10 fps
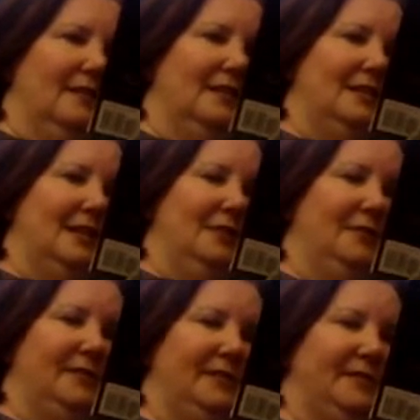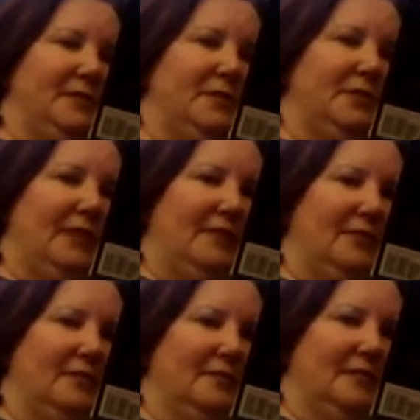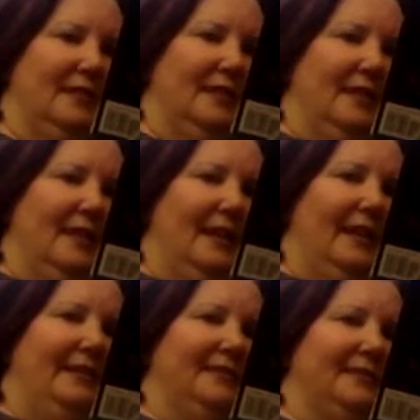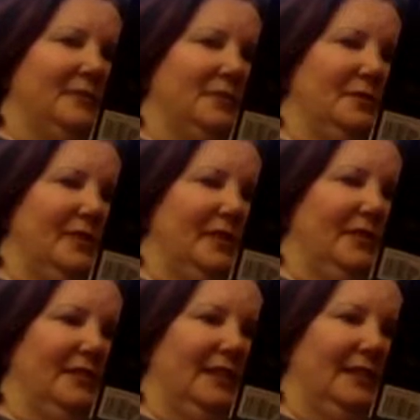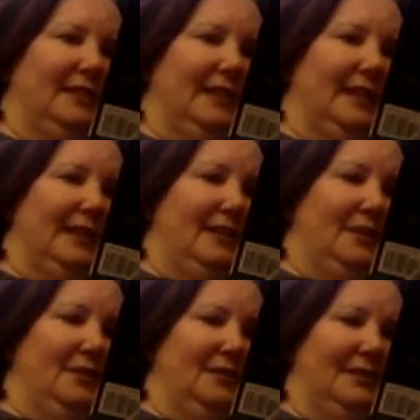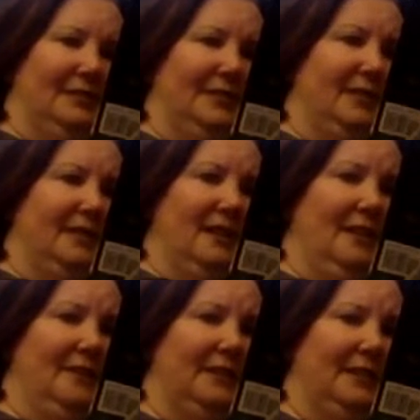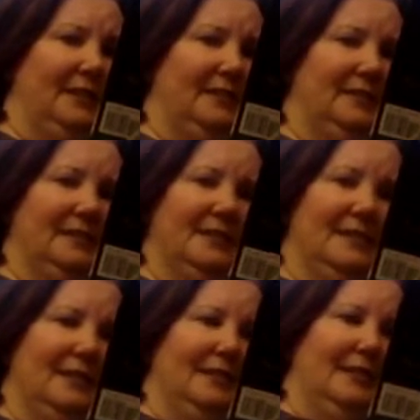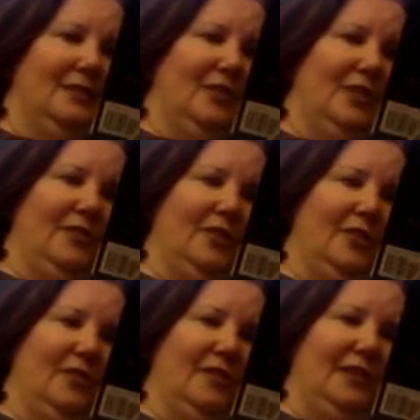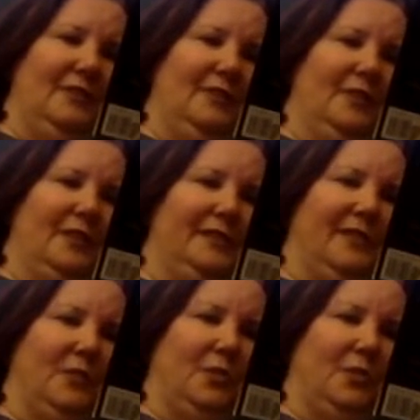The knife was our screwdriver. 8 screws held the lid, and I know, lifting a coffin lid, you think of all the evil things in the